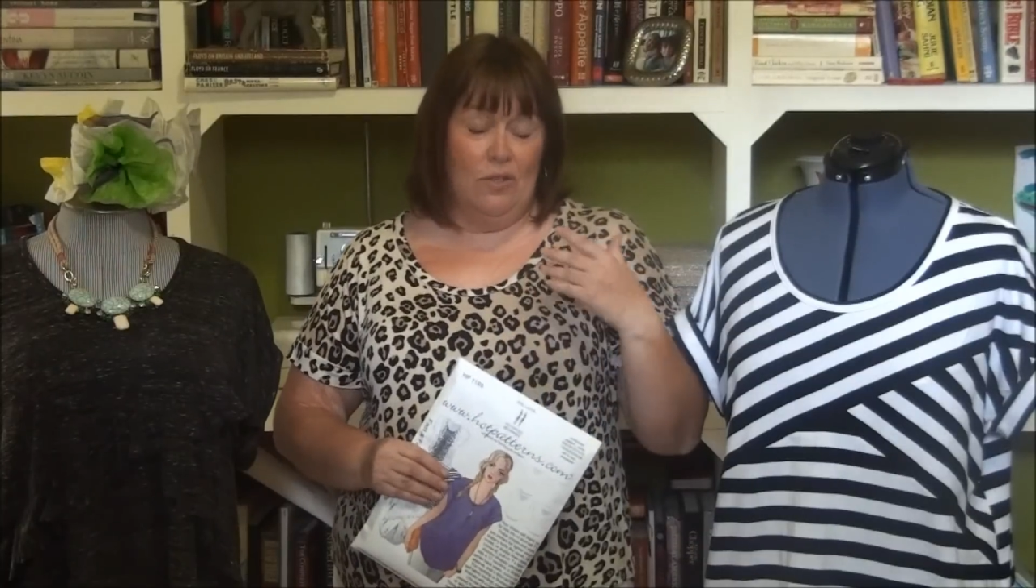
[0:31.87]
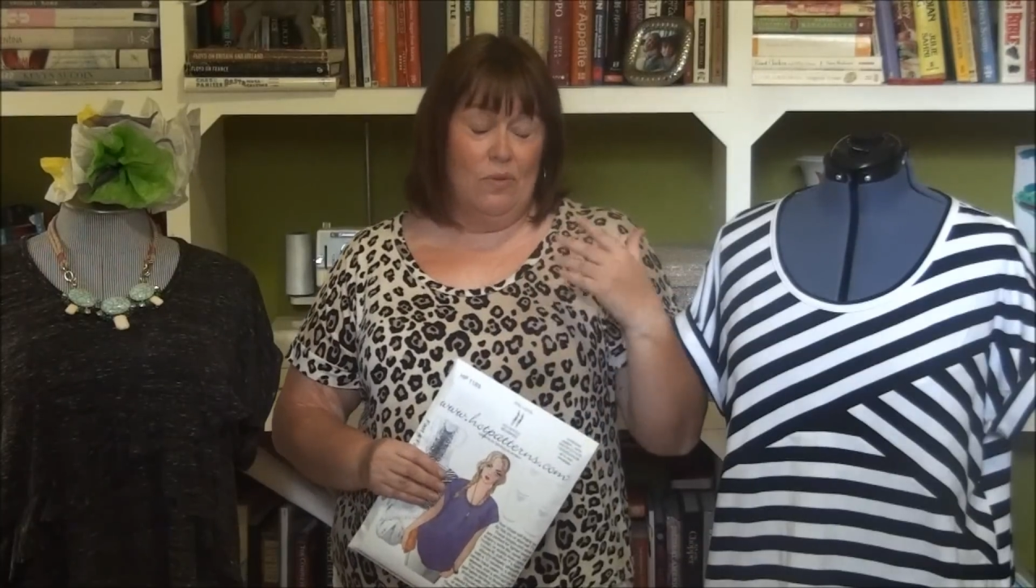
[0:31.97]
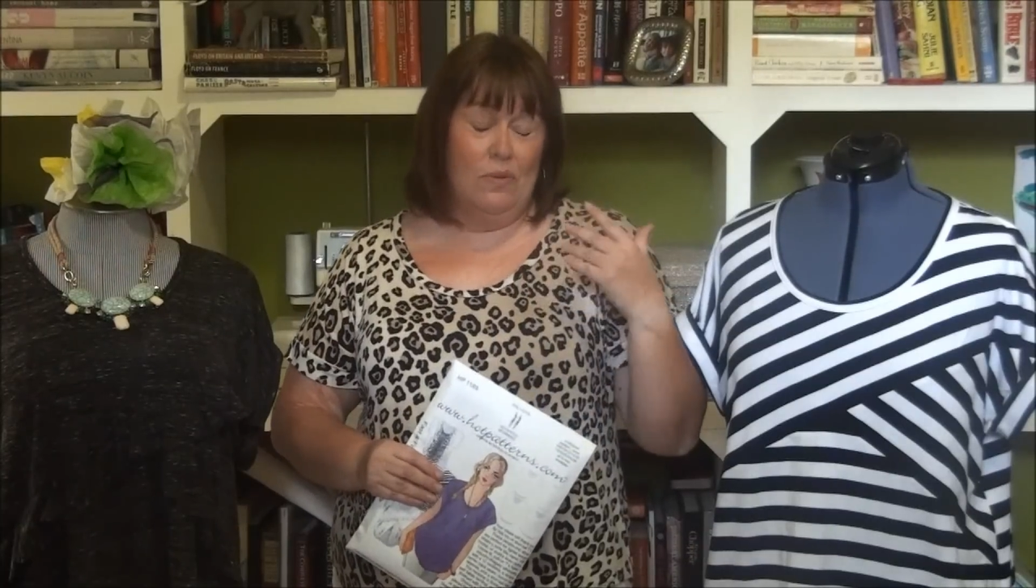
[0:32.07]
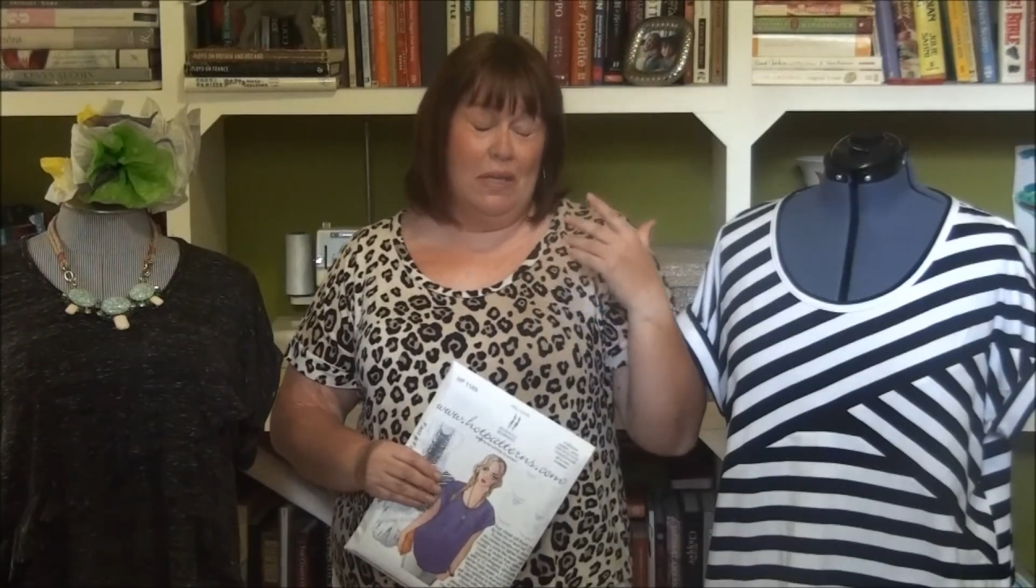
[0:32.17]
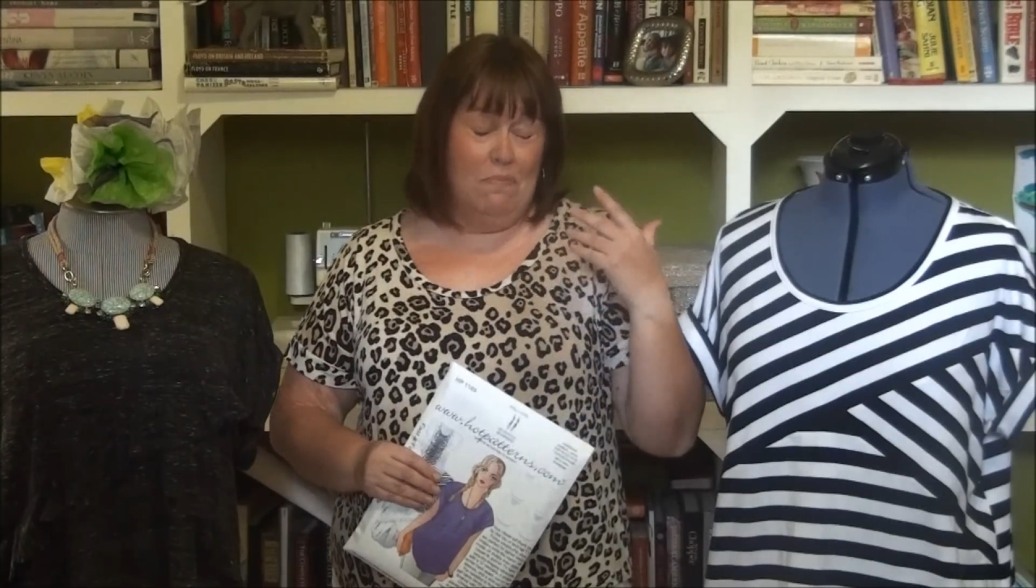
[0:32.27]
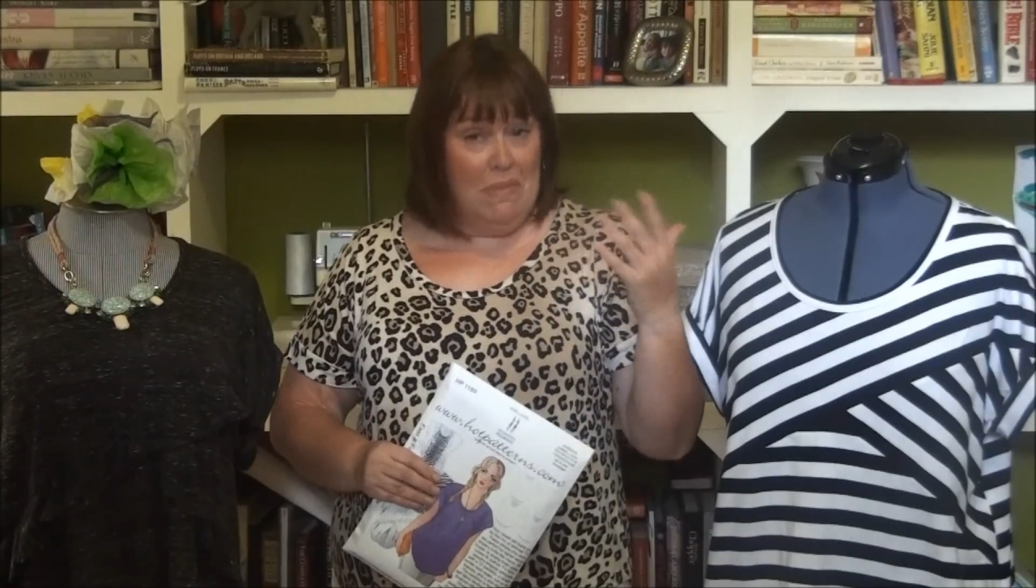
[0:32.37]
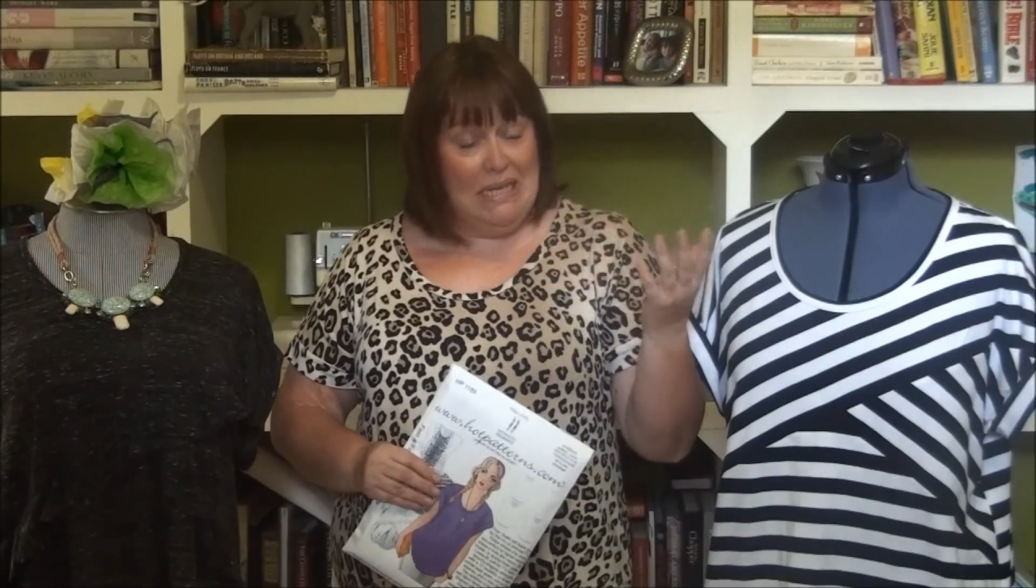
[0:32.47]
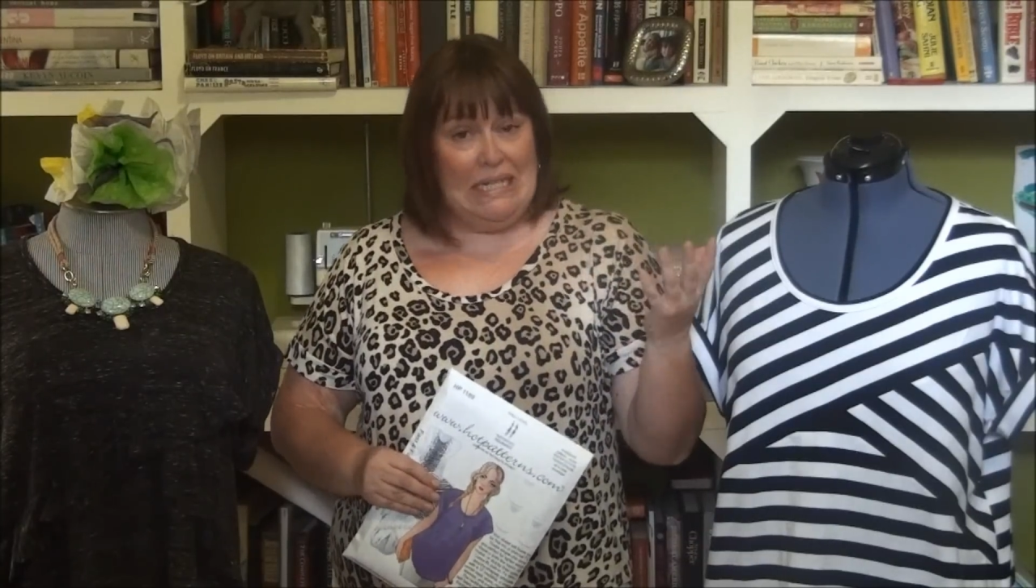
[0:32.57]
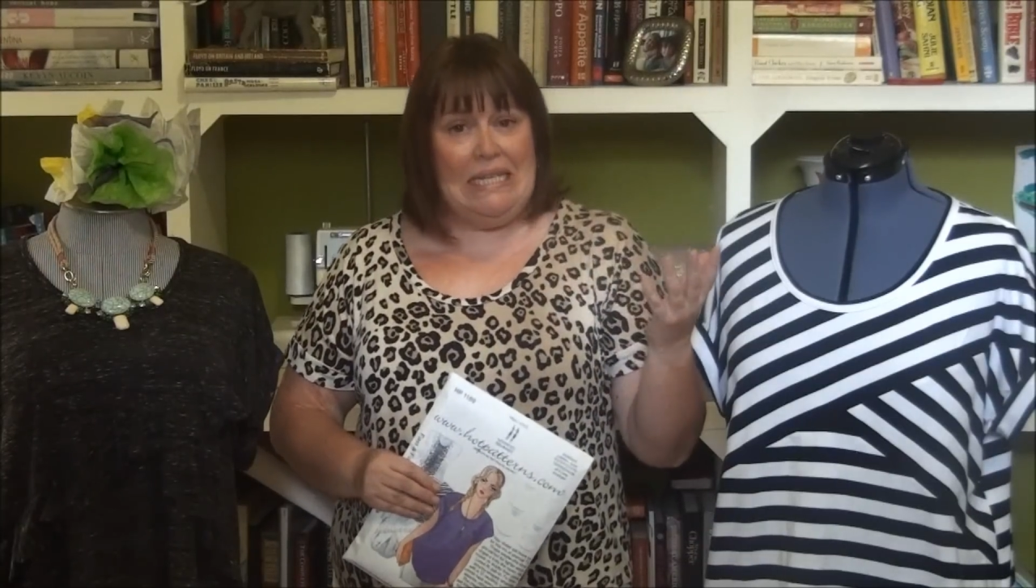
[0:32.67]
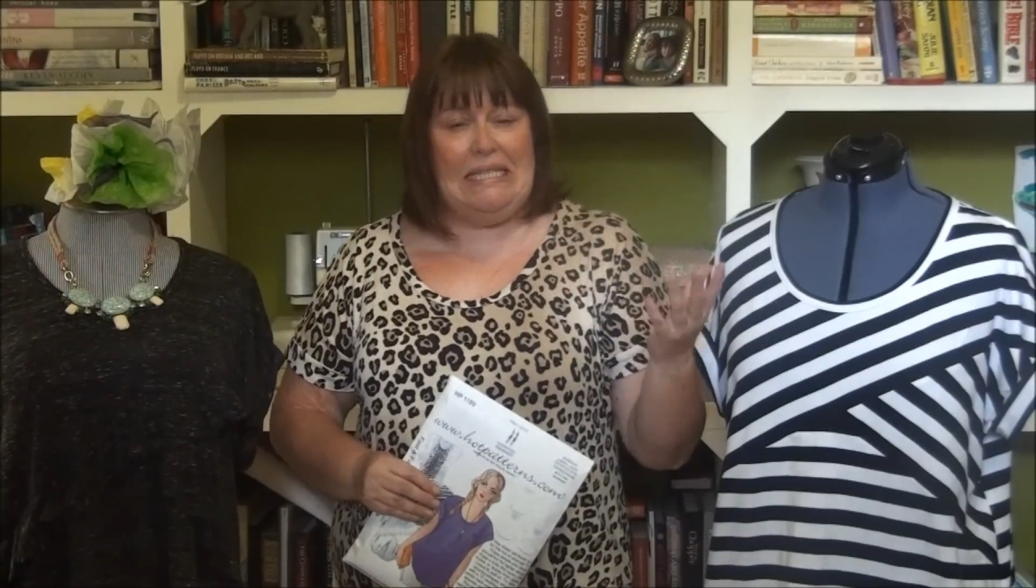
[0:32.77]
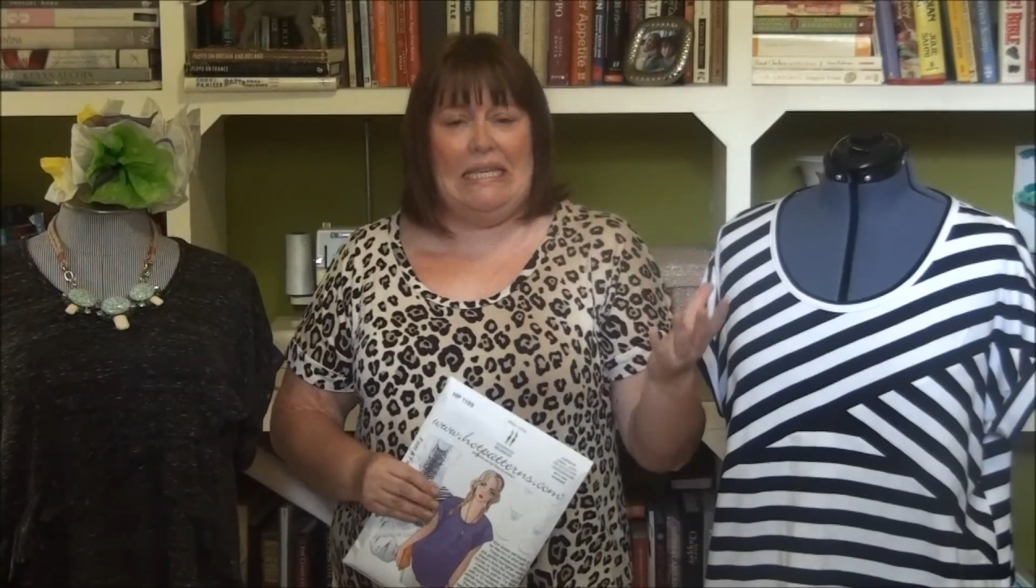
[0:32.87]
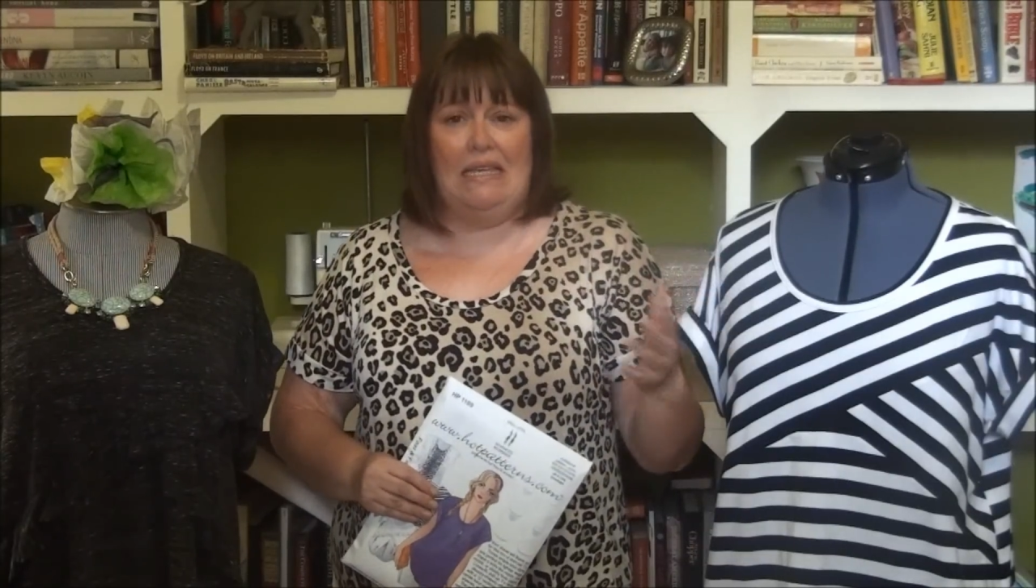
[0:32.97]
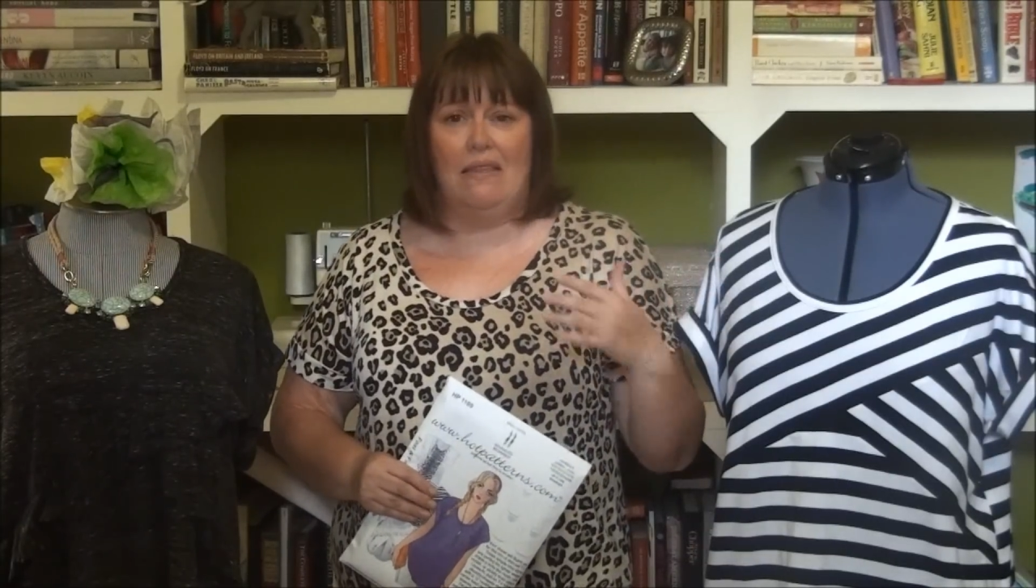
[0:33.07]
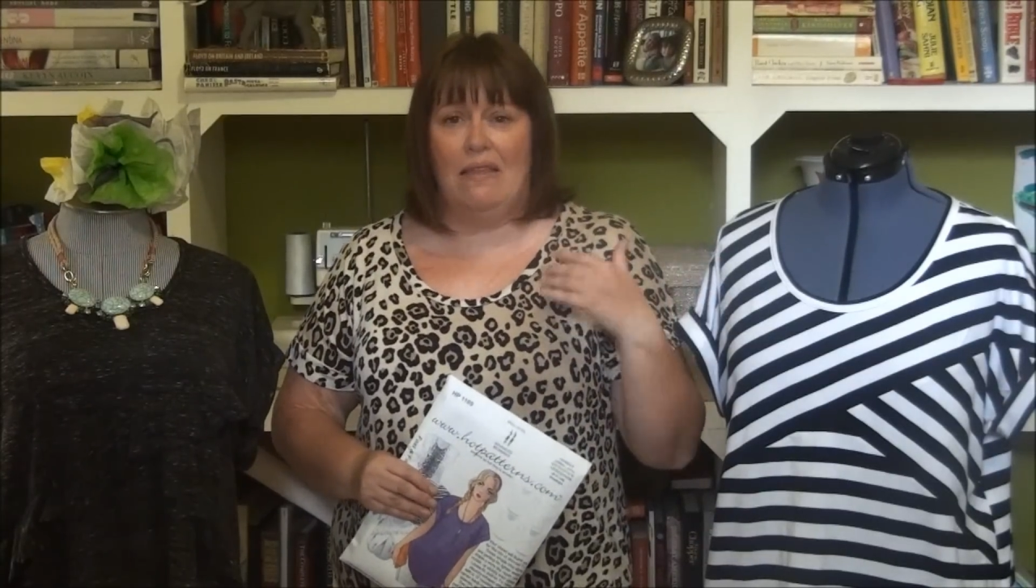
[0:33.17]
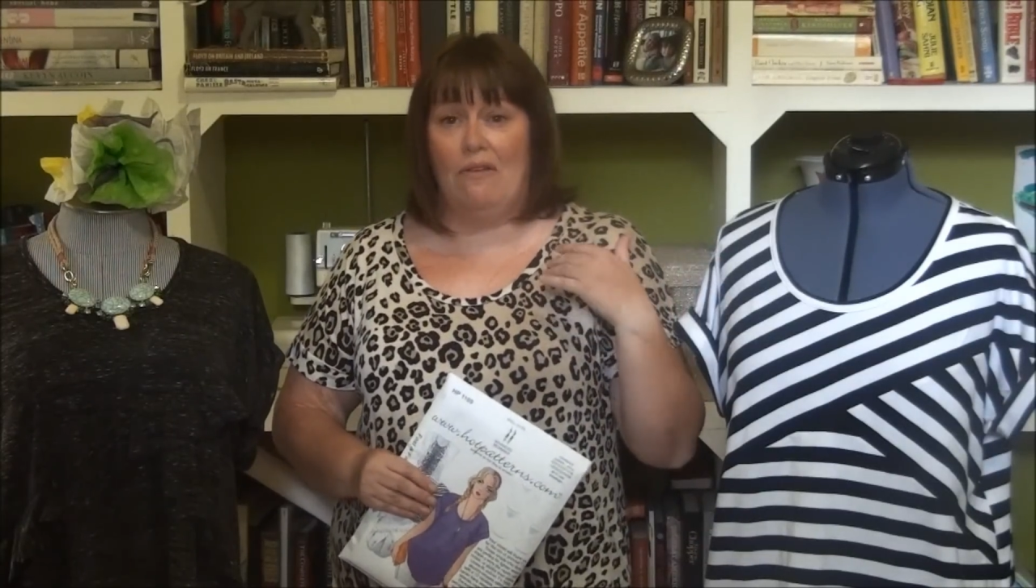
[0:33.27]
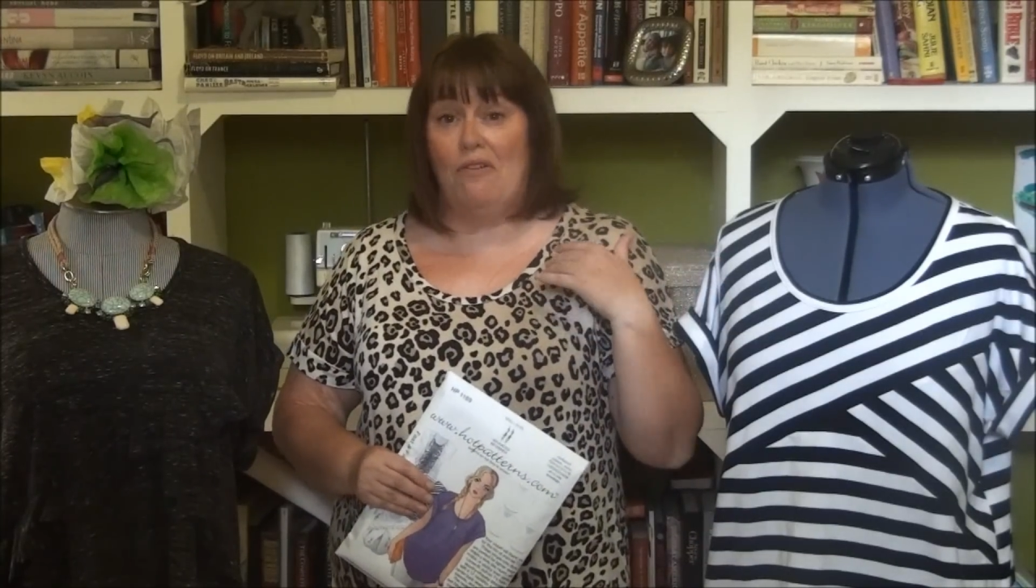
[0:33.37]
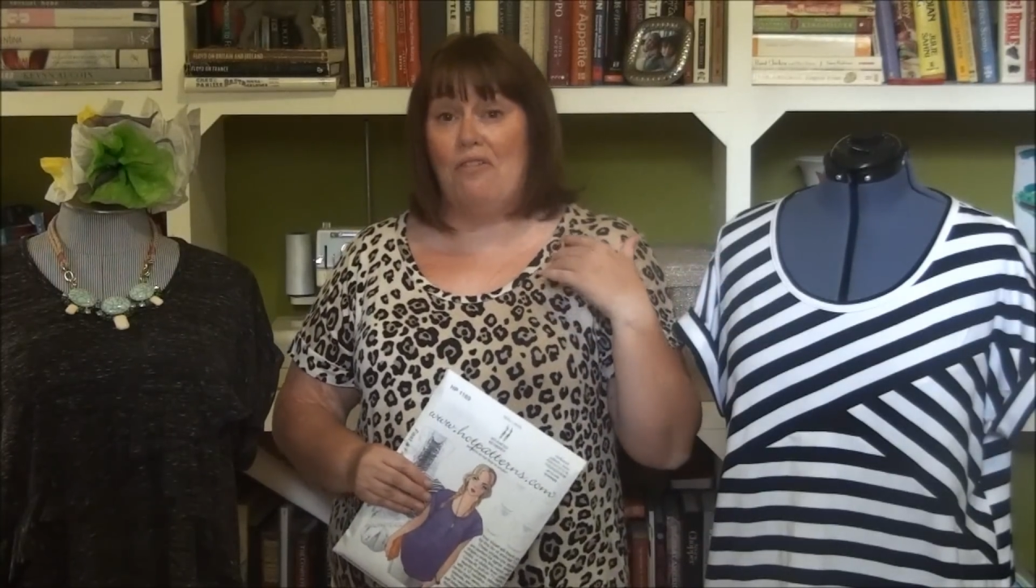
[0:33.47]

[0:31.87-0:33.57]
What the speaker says: you'll immediately see that there are